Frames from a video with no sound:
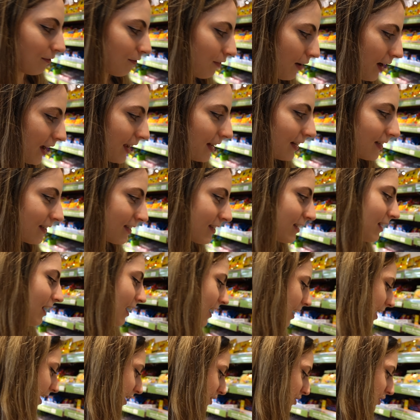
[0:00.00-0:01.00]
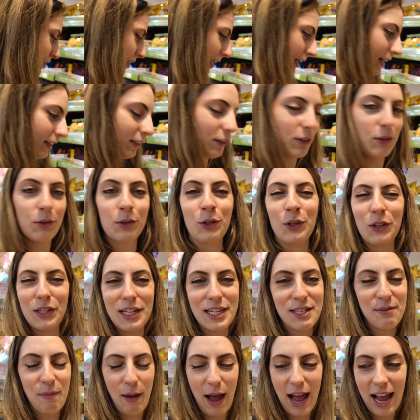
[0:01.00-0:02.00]
friends and just like a little
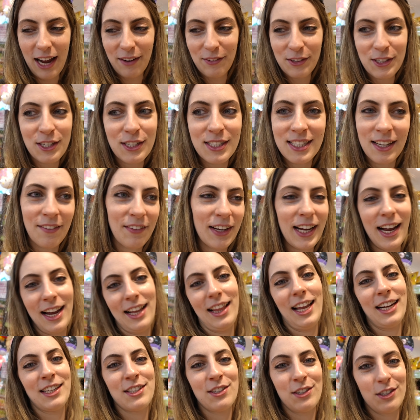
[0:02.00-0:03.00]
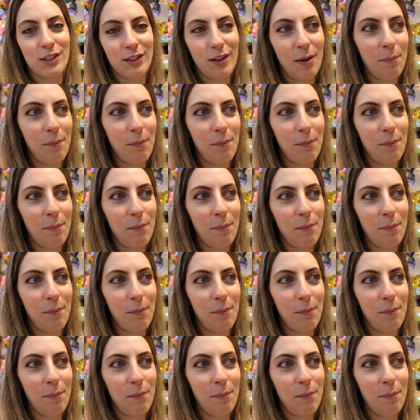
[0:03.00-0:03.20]
goodies bag, which is something I like to do.